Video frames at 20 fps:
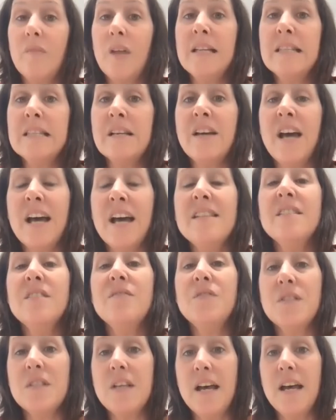it's a case
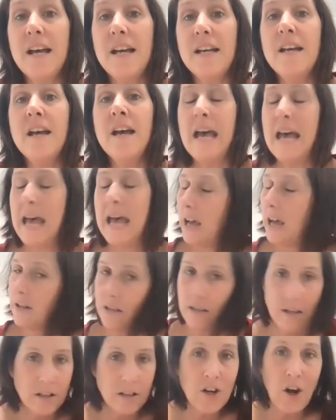of saying,
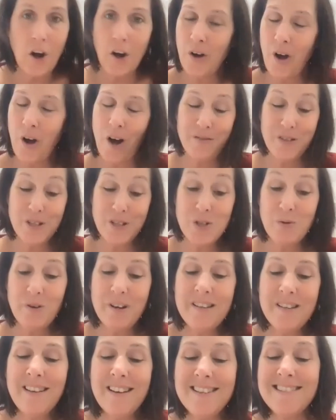and after
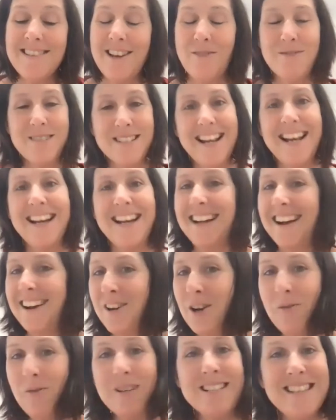doing this, I was like, I
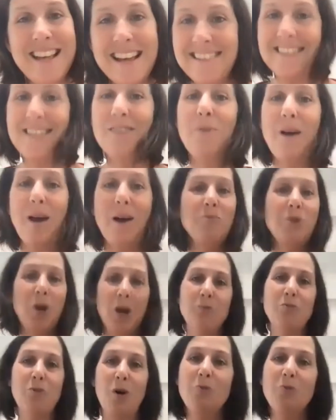know exactly where I'm
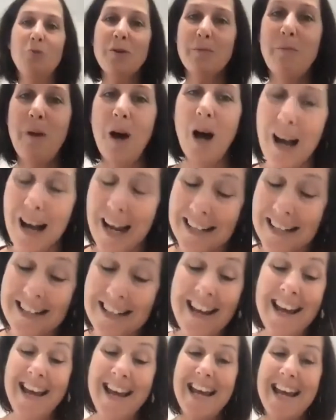going wrong with mine.
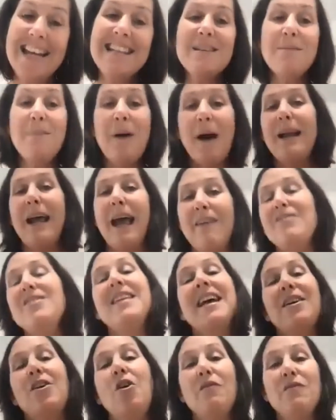It's about having
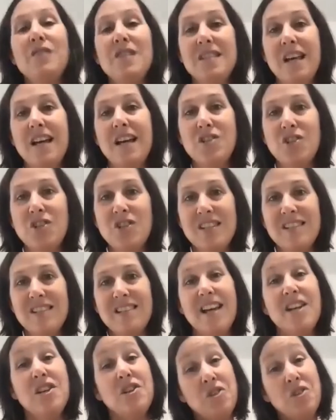that conversation to
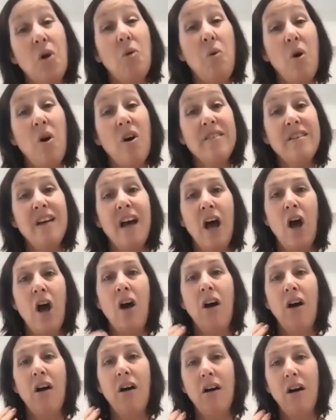say, you know what,
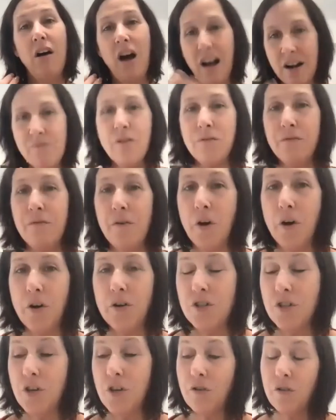I've
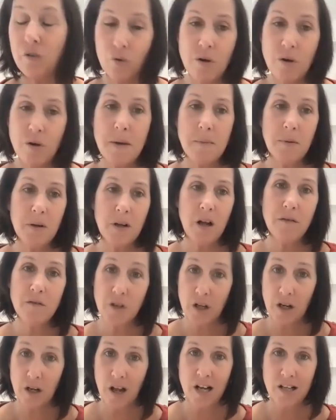referred, 3 people over
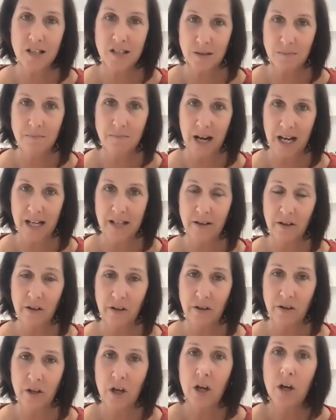the last month.
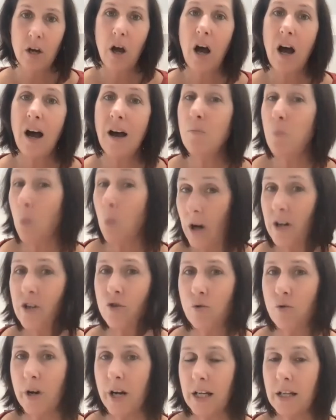I'm
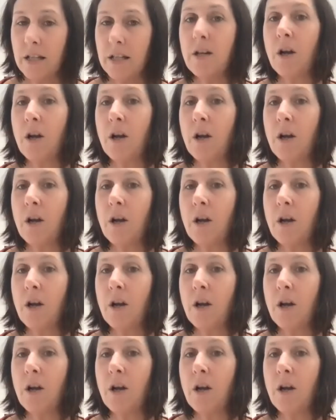wondering,